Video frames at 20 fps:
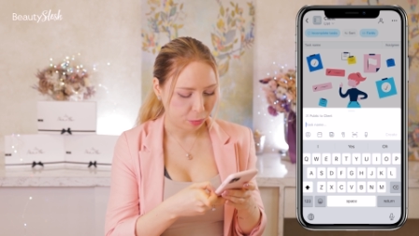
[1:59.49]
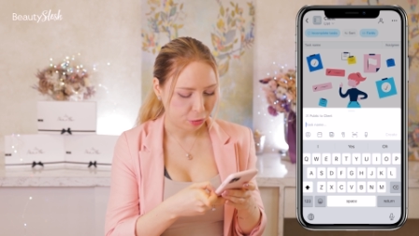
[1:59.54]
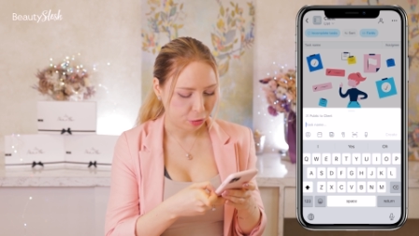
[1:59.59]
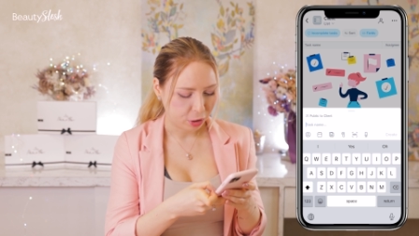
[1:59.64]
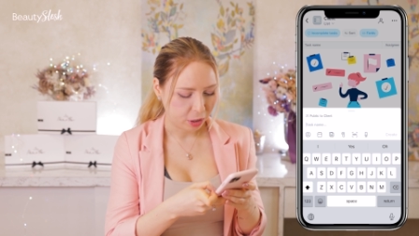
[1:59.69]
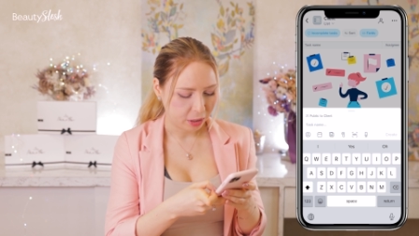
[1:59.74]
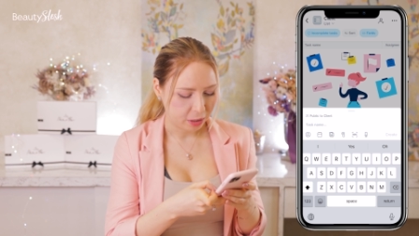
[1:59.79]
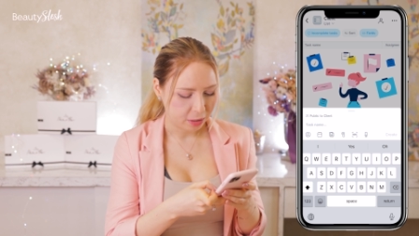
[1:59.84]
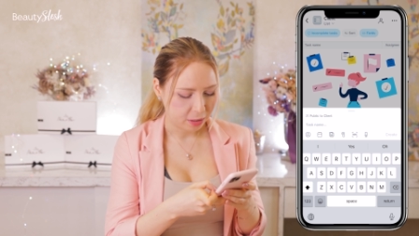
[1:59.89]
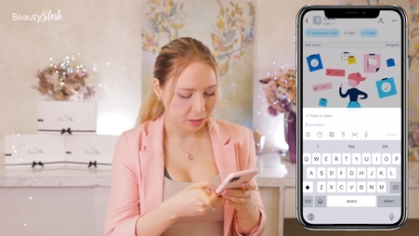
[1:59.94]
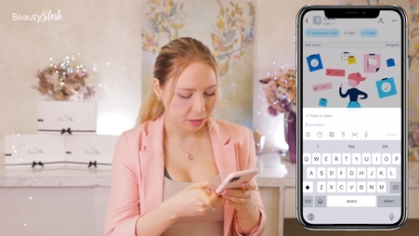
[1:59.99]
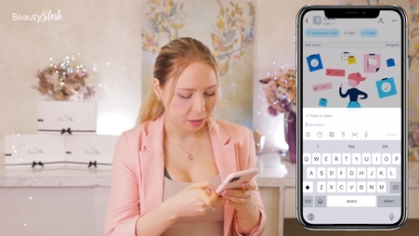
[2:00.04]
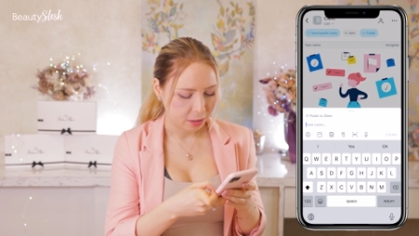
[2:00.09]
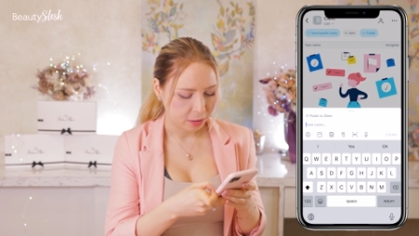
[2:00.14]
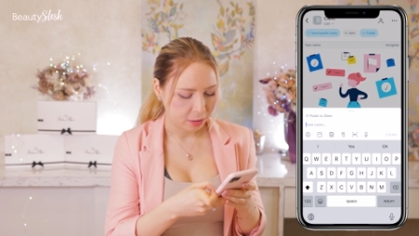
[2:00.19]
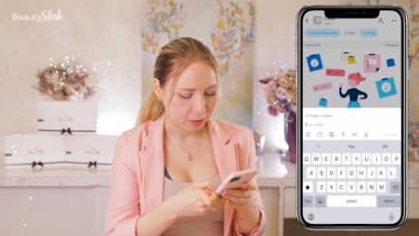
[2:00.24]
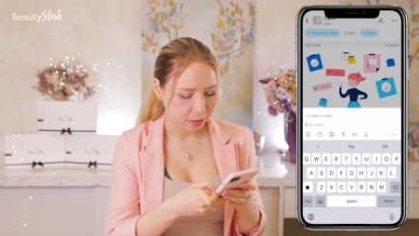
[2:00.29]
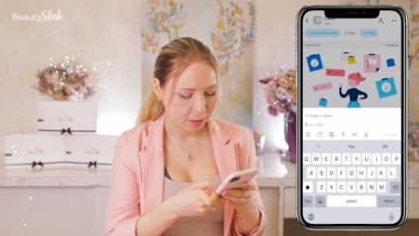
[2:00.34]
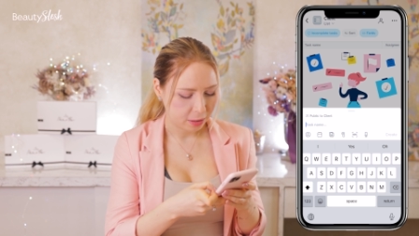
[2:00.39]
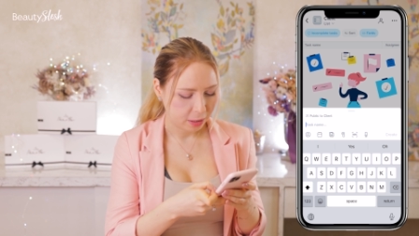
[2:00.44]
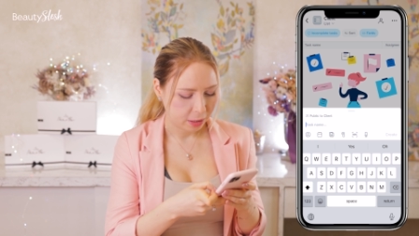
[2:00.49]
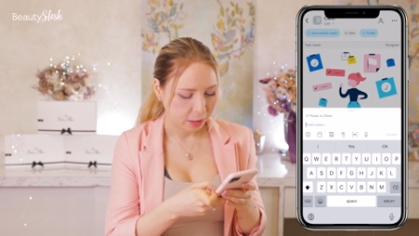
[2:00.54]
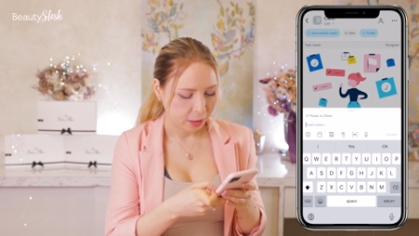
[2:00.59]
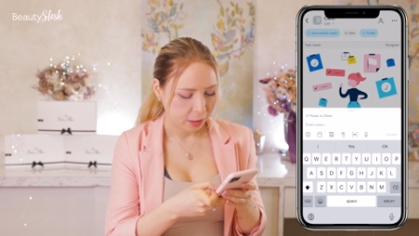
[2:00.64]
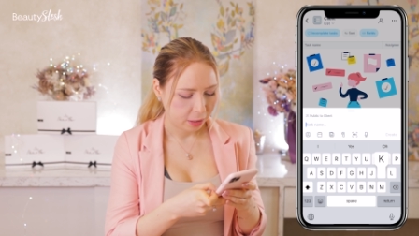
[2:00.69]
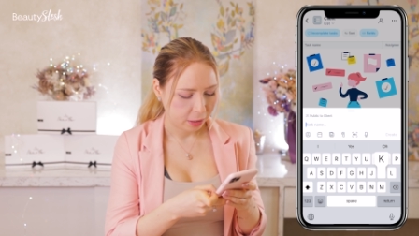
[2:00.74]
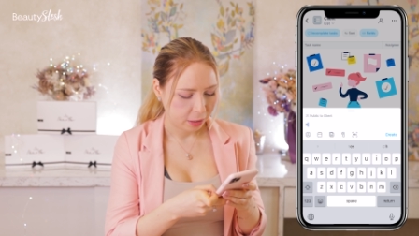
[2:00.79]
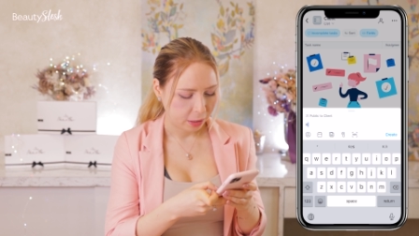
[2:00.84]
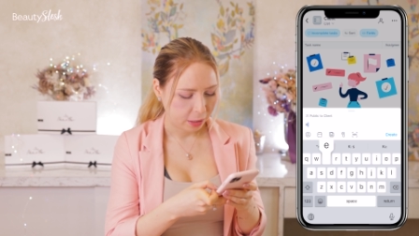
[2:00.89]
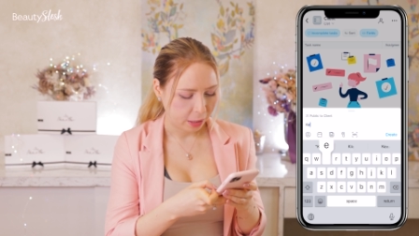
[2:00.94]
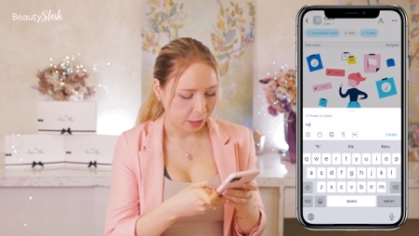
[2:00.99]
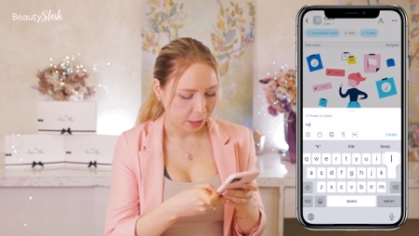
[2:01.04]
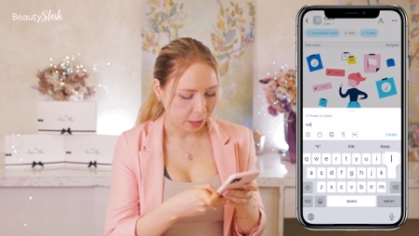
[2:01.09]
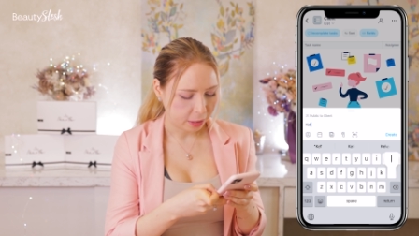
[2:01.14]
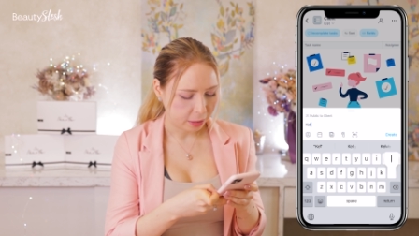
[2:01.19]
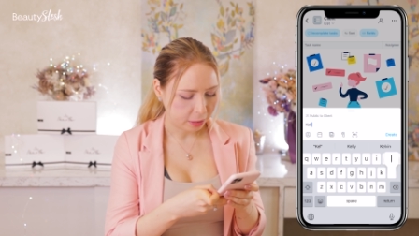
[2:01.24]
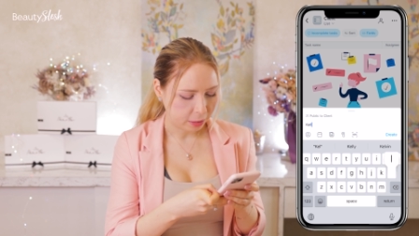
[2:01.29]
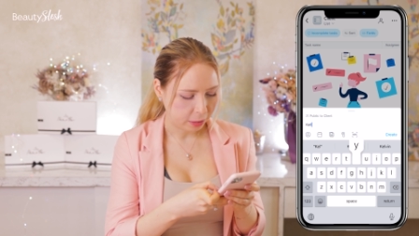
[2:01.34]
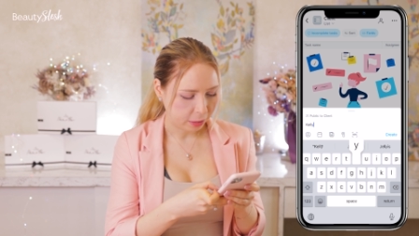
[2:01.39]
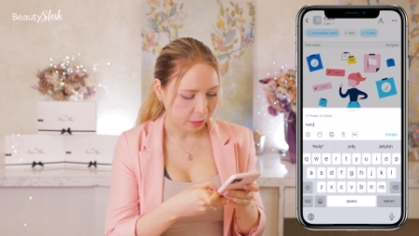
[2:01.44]
For instance,
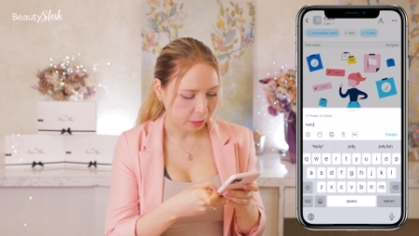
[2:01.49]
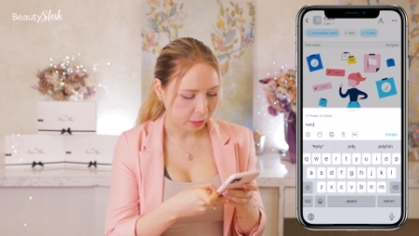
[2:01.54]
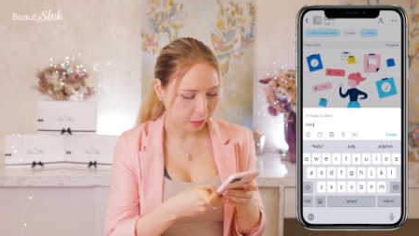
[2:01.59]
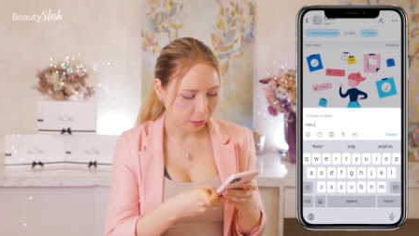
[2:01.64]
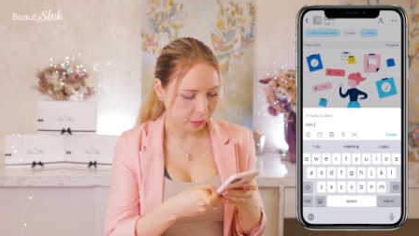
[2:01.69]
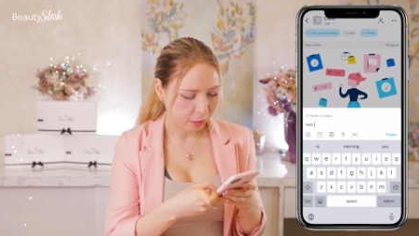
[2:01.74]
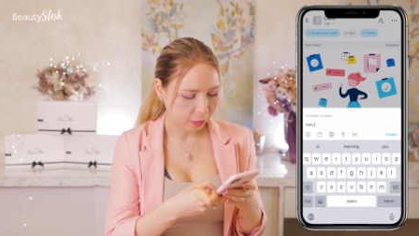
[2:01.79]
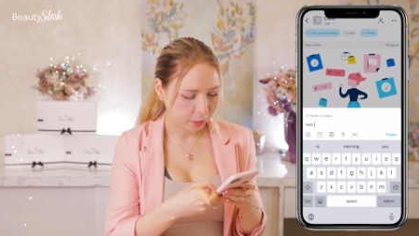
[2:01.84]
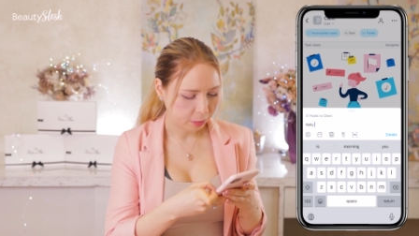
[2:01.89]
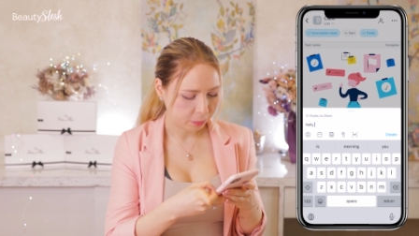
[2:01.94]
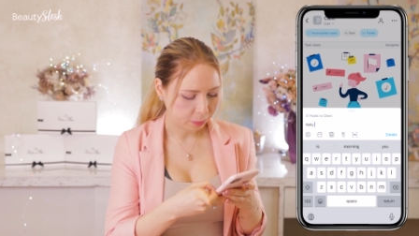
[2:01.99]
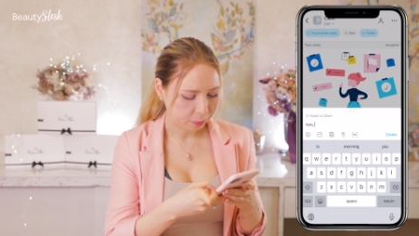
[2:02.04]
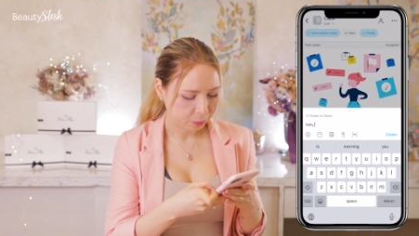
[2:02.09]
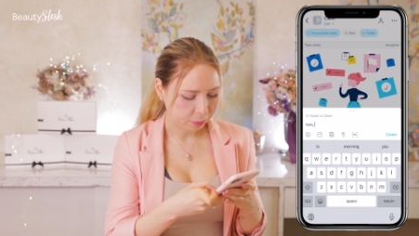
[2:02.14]
Kelly,